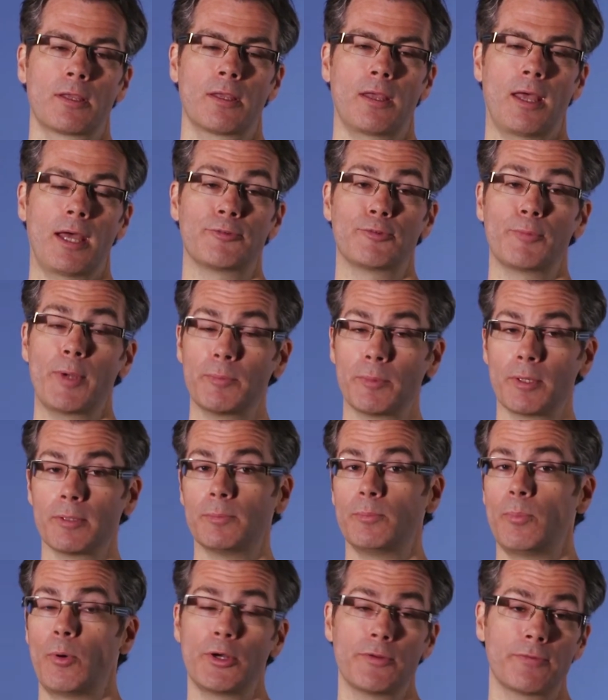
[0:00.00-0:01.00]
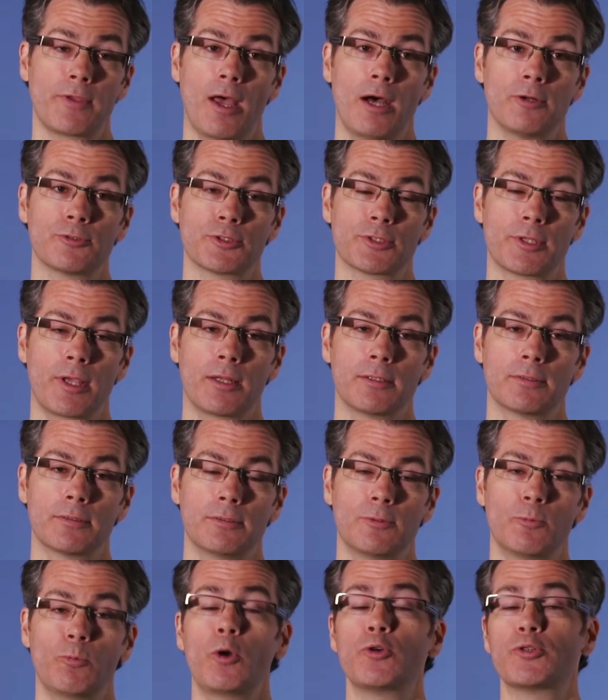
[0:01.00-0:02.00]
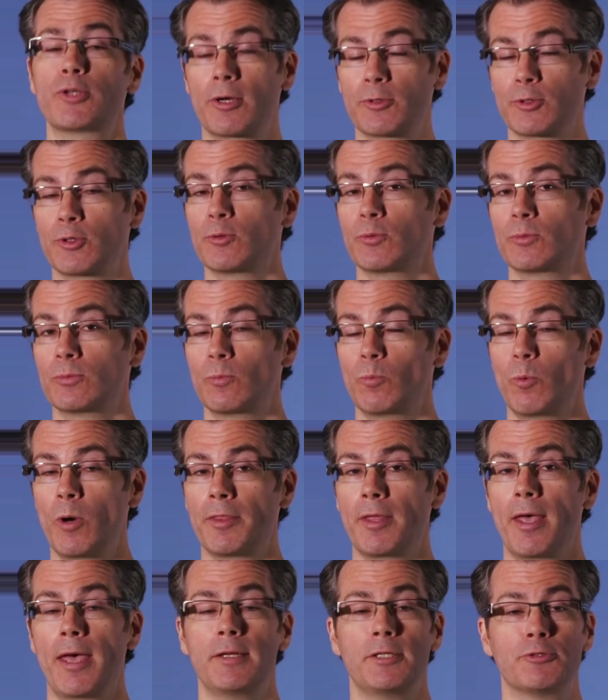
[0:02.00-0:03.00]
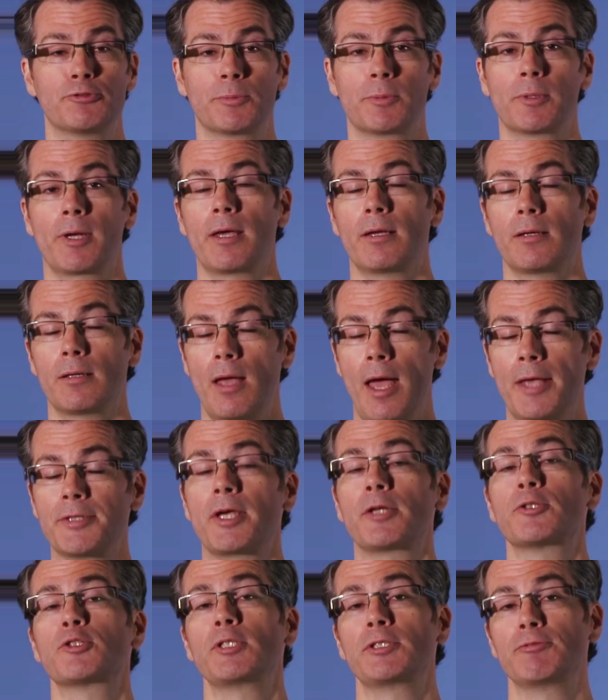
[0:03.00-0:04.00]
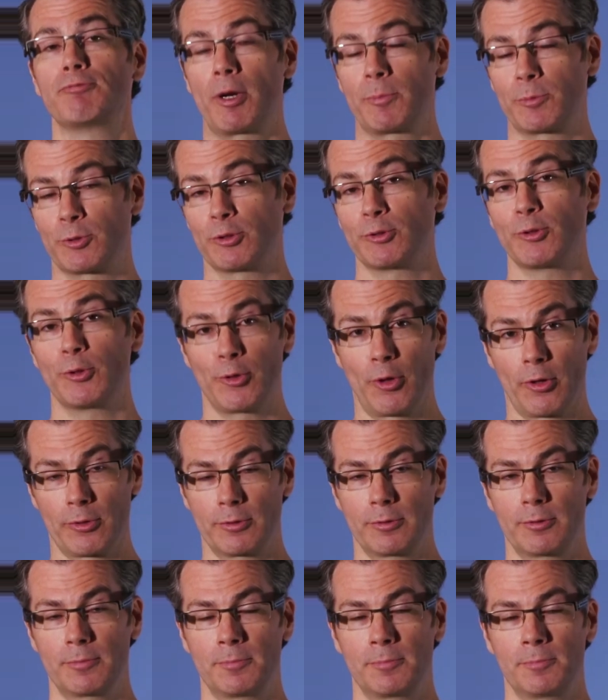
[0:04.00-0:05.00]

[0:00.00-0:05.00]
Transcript: And remember, point-of-care ultrasound won't tell you whether any AAA has actually ruptured or not.